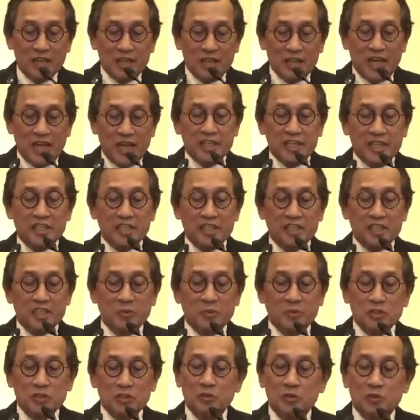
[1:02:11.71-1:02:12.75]
And this has been
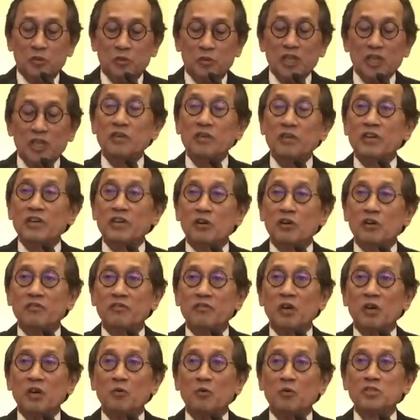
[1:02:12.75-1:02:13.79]
true even of the
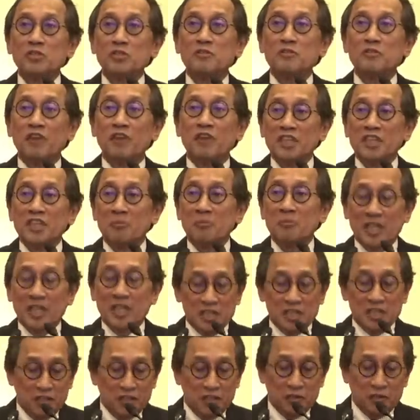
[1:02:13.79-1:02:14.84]
most fundamental
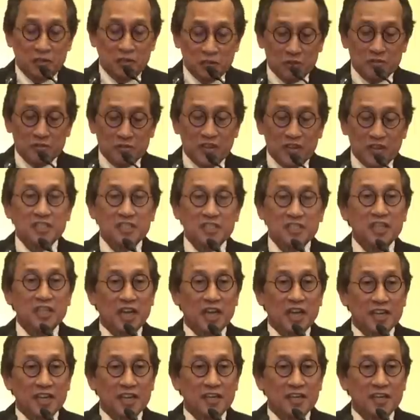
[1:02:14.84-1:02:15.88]
issues facing
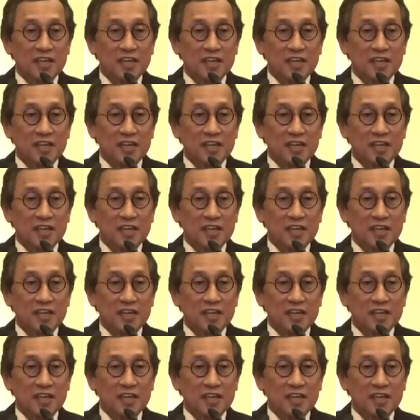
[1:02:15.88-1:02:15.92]
China.